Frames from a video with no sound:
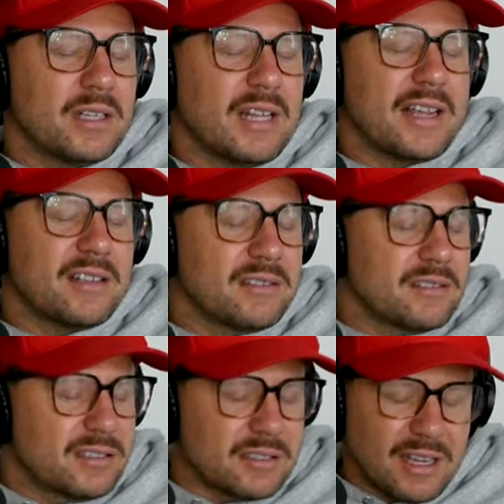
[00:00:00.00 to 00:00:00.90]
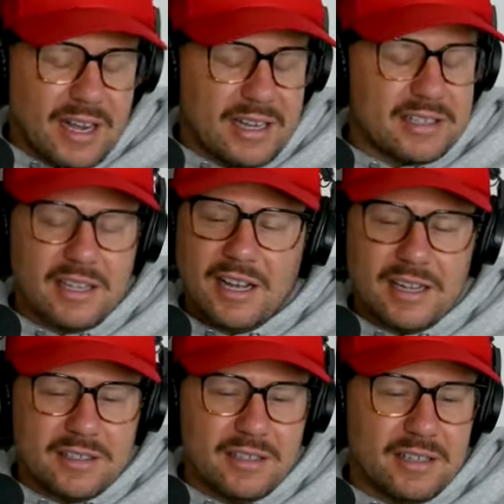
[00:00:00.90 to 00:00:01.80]
like, I,
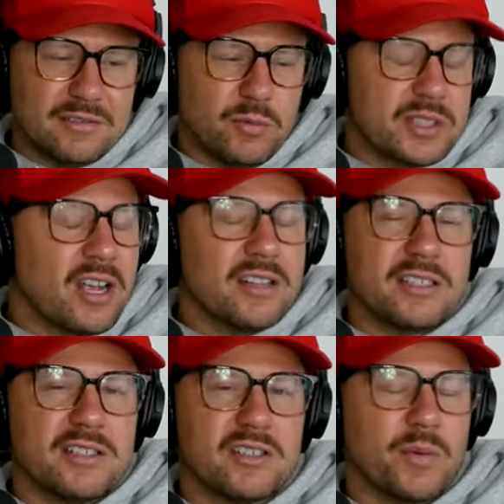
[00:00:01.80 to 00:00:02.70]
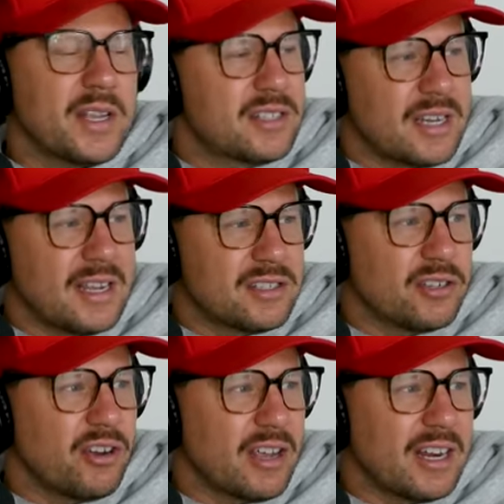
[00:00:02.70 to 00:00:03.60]
I, Wisconsin's a swing state,
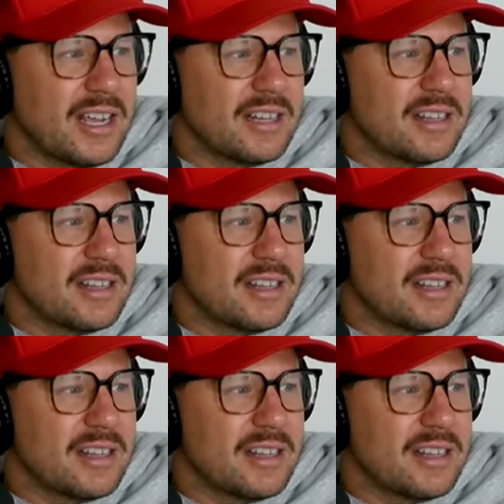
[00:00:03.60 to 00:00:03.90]
so you're going to get